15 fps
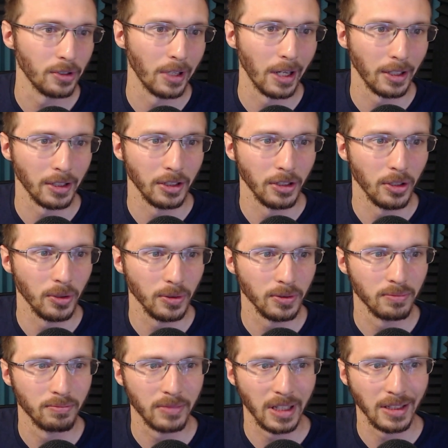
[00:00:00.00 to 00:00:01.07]
they're not going to know
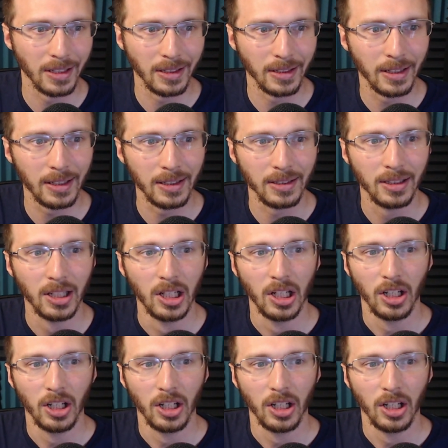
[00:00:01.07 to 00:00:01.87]
that they can get it.